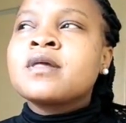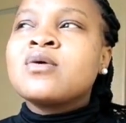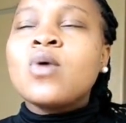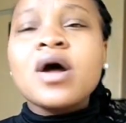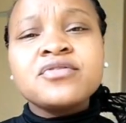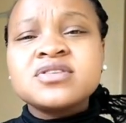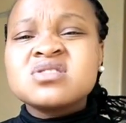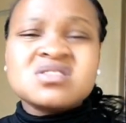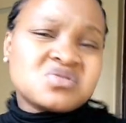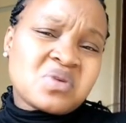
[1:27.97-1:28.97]
one
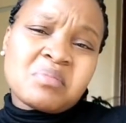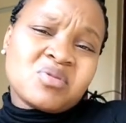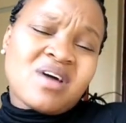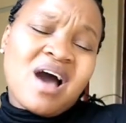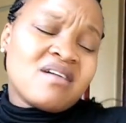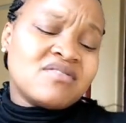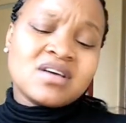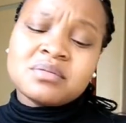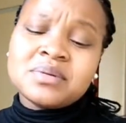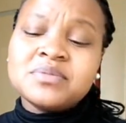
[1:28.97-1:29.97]
reason as to why I'm not having
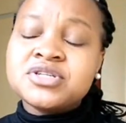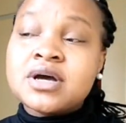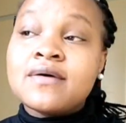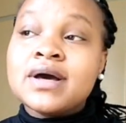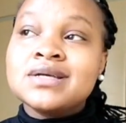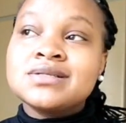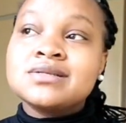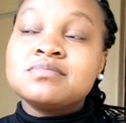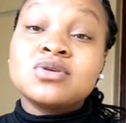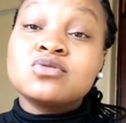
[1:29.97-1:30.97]
a baby shower
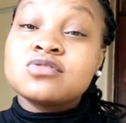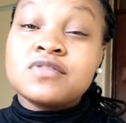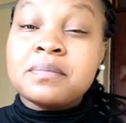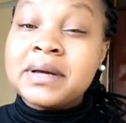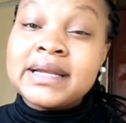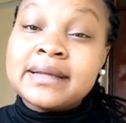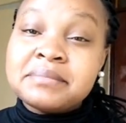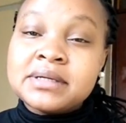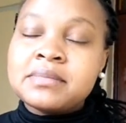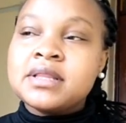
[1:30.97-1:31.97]
is because of the
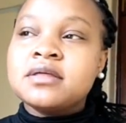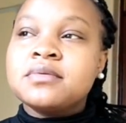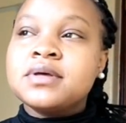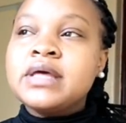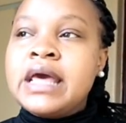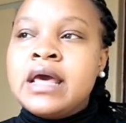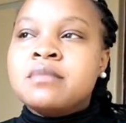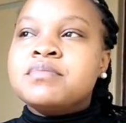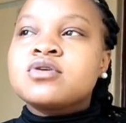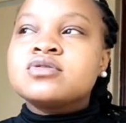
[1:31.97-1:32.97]
pandemic, by the way.
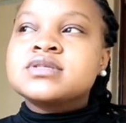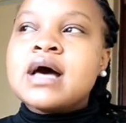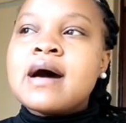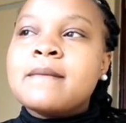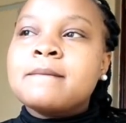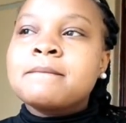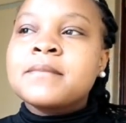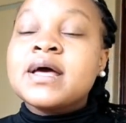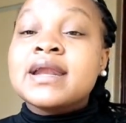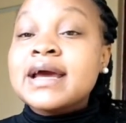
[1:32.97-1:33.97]
Because
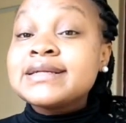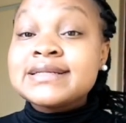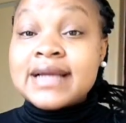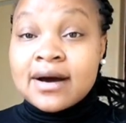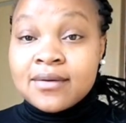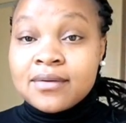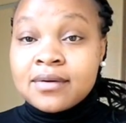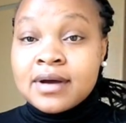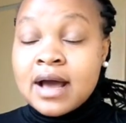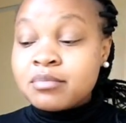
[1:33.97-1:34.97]
right now
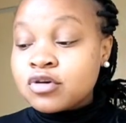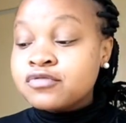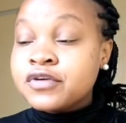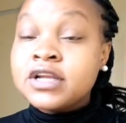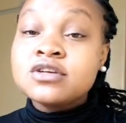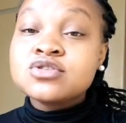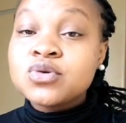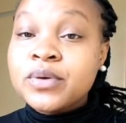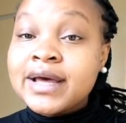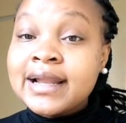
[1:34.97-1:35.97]
I'm not feeling
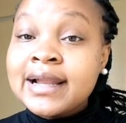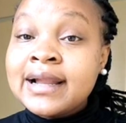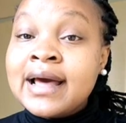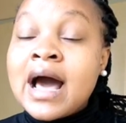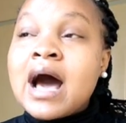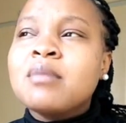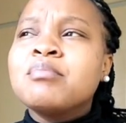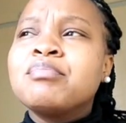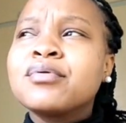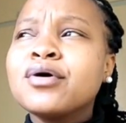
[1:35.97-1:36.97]
so well. I'm
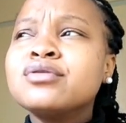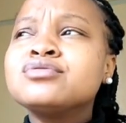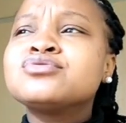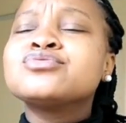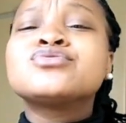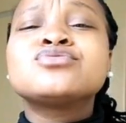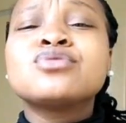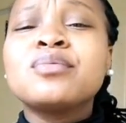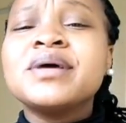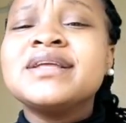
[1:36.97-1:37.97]
prone to
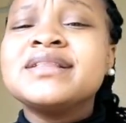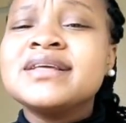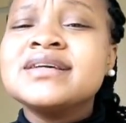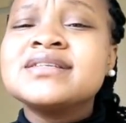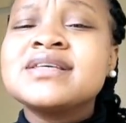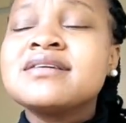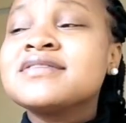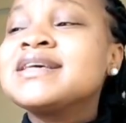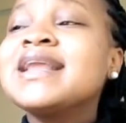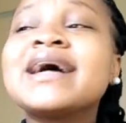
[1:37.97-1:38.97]
so many things.
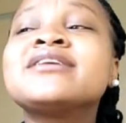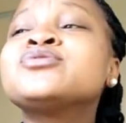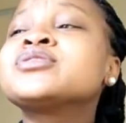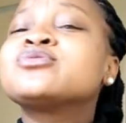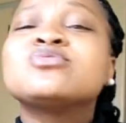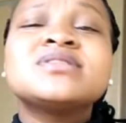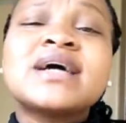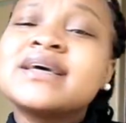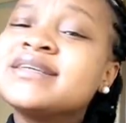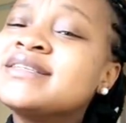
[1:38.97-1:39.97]
Kila kitu
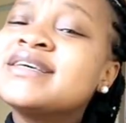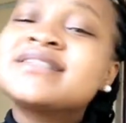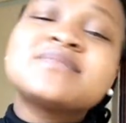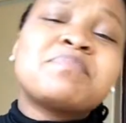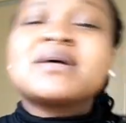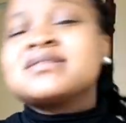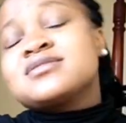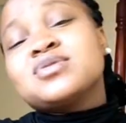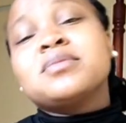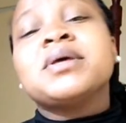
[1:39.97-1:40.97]
kikuja, it just
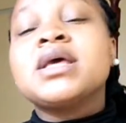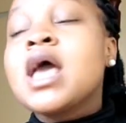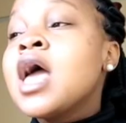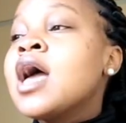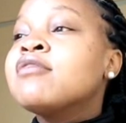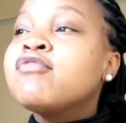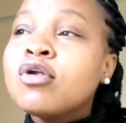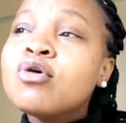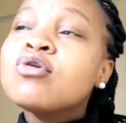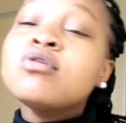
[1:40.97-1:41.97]
passes with me.
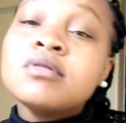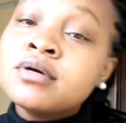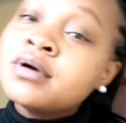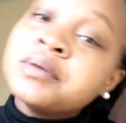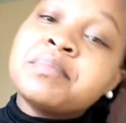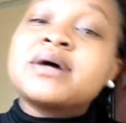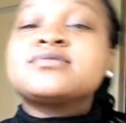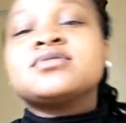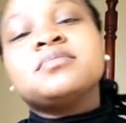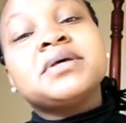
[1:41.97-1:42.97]
Flu, pass
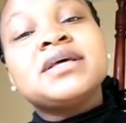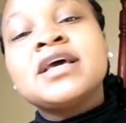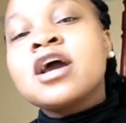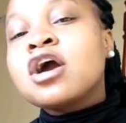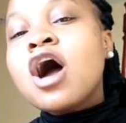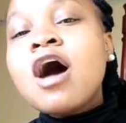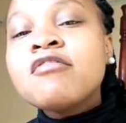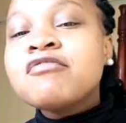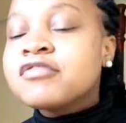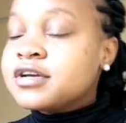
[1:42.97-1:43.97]
with me.
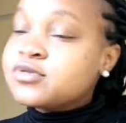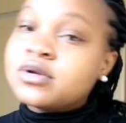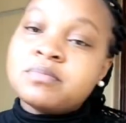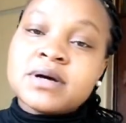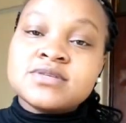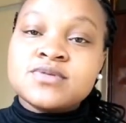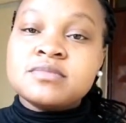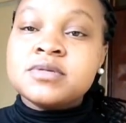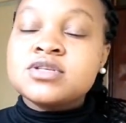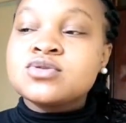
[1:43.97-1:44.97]
Cough, it will pass with
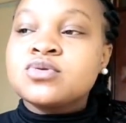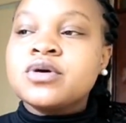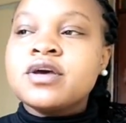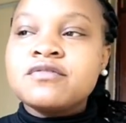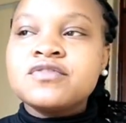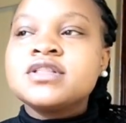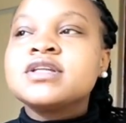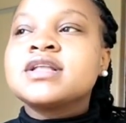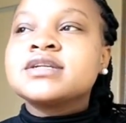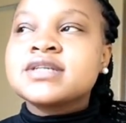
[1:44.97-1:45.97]
me. So
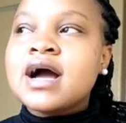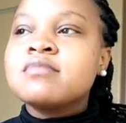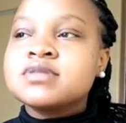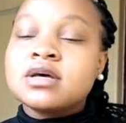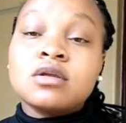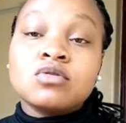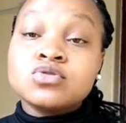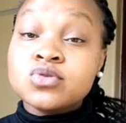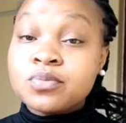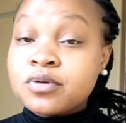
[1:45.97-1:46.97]
everything that comes along,
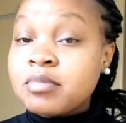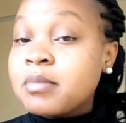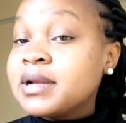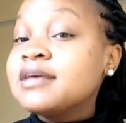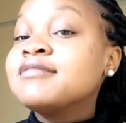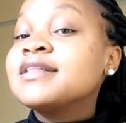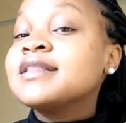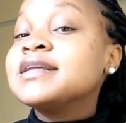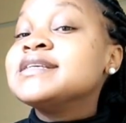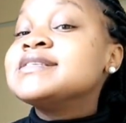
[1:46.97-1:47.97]
so probably even
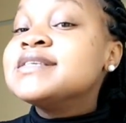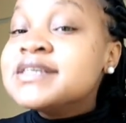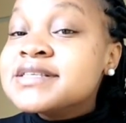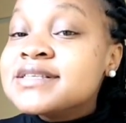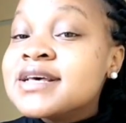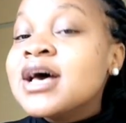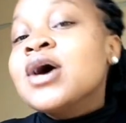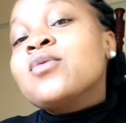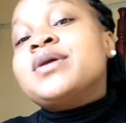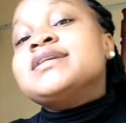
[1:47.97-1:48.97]
the disease,
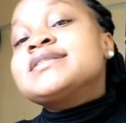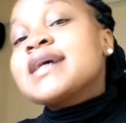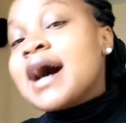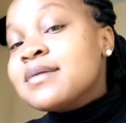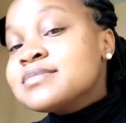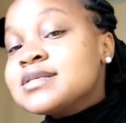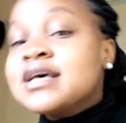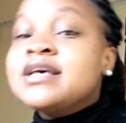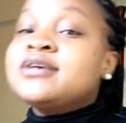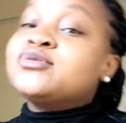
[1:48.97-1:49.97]
when it comes,
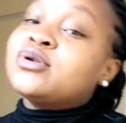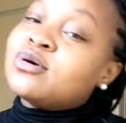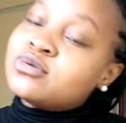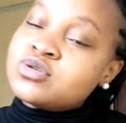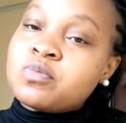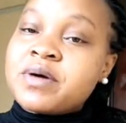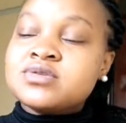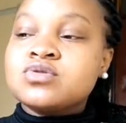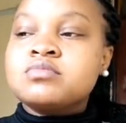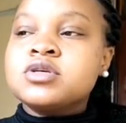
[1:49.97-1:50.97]
it will also
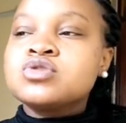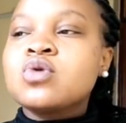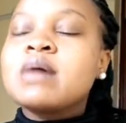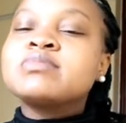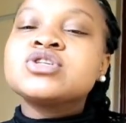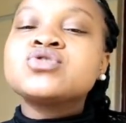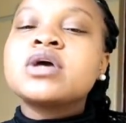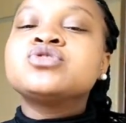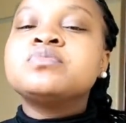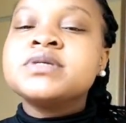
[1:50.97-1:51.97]
pass with me. So I'm just
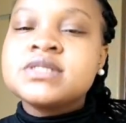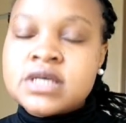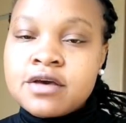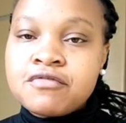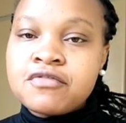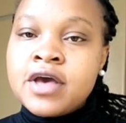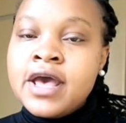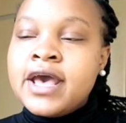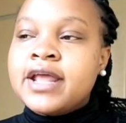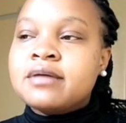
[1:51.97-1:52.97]
trying to be safe,
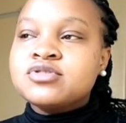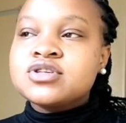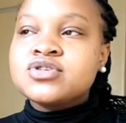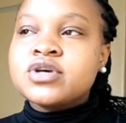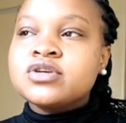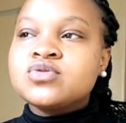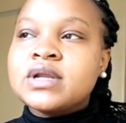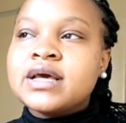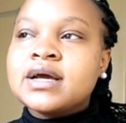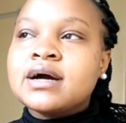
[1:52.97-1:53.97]
and I'm just trying to
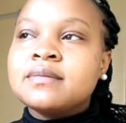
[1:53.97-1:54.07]
like